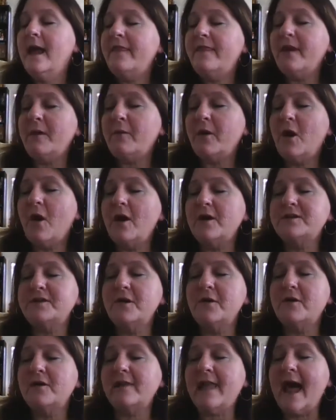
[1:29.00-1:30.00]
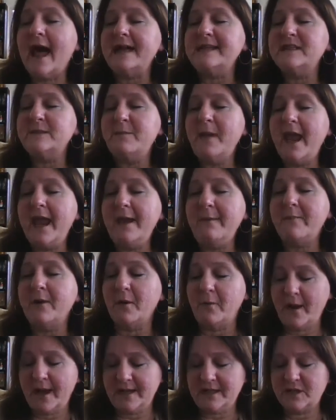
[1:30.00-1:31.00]
There were also glass
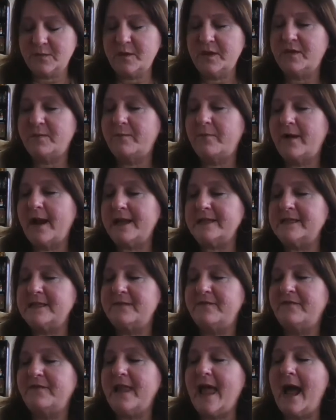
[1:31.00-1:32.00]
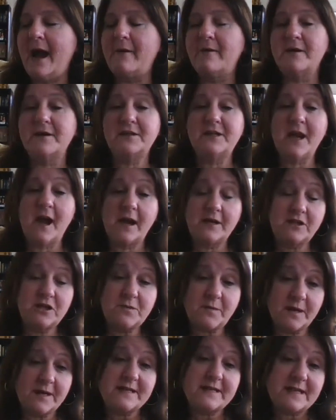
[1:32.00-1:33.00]
paperweights with pressed flowers. Now, I
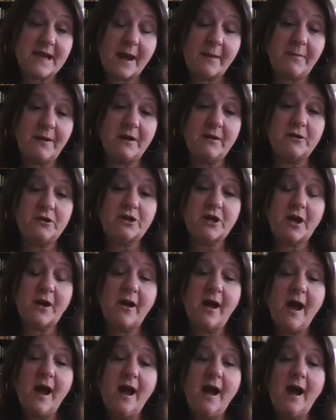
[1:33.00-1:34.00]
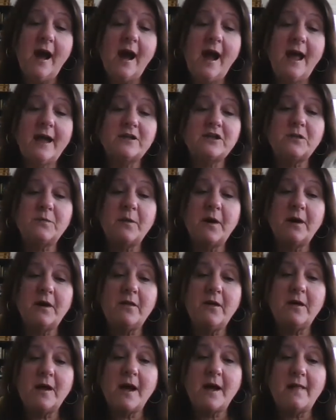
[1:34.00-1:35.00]
just want to stop here and show you. I actually brought
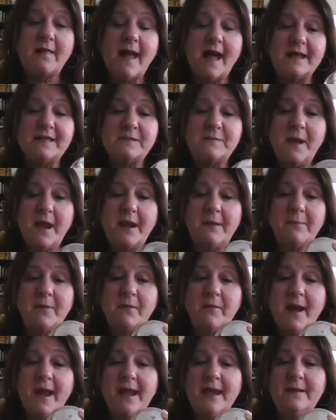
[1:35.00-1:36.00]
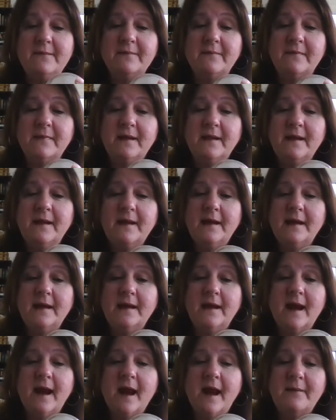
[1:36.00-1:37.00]
along a glass paperweight.
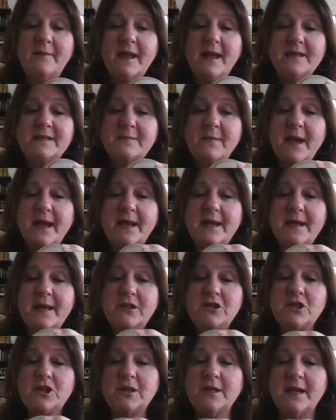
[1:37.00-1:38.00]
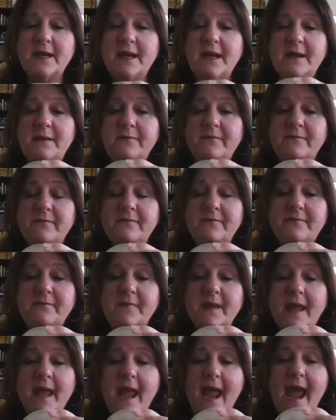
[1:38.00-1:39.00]
It has my initial in it.
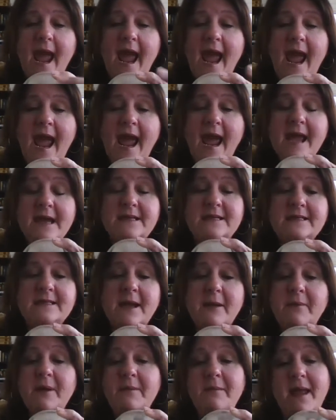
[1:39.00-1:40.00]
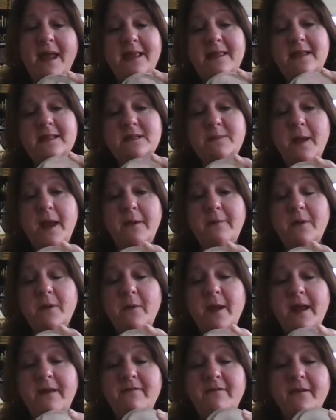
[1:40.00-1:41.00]
And someone made this
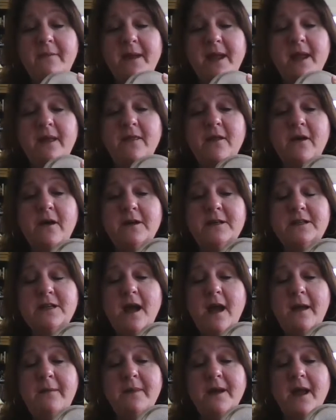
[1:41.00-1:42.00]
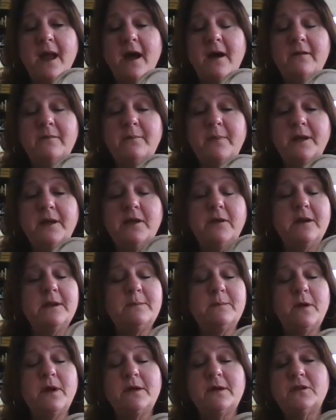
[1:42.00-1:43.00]
paperweight for me a long time ago, but you
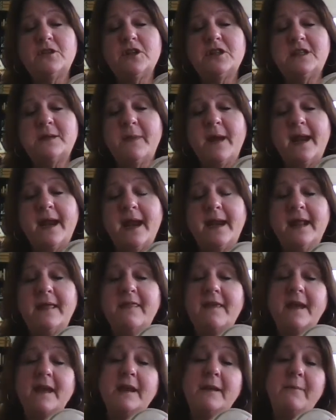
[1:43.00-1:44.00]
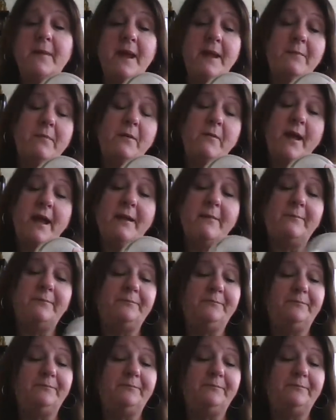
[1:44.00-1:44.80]
could put just about anything in a paperweight.